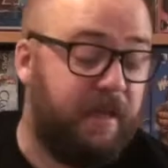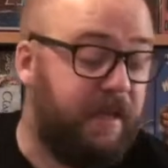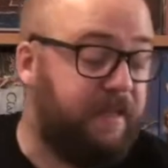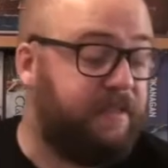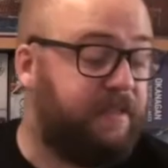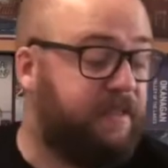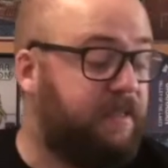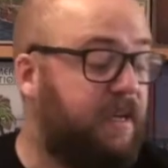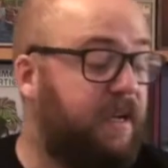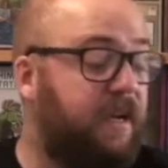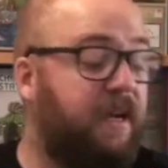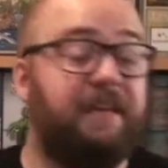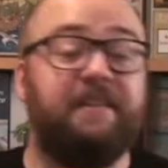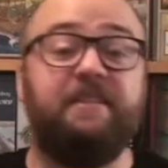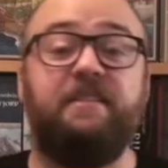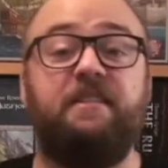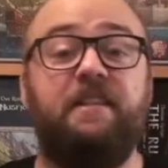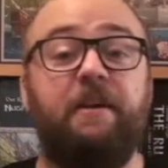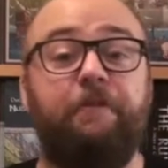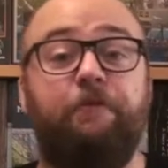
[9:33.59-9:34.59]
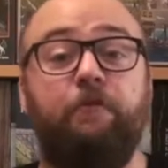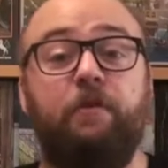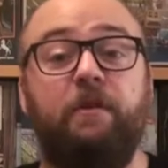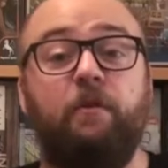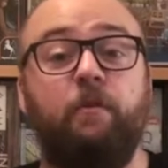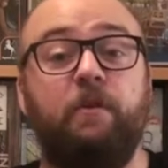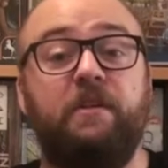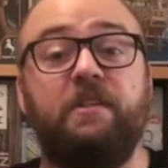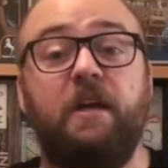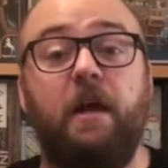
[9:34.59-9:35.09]
It's
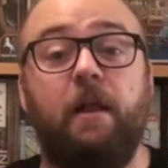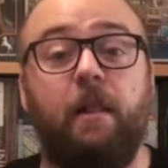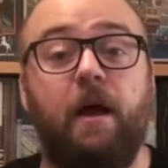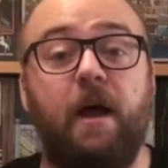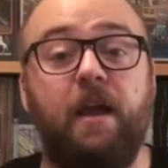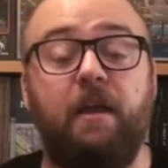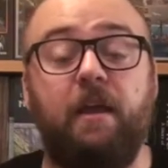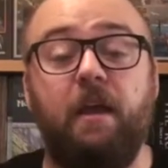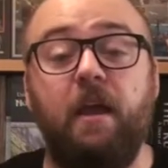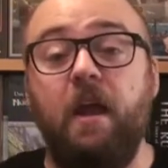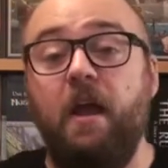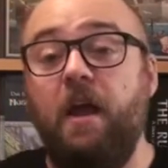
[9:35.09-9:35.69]
different, which I like.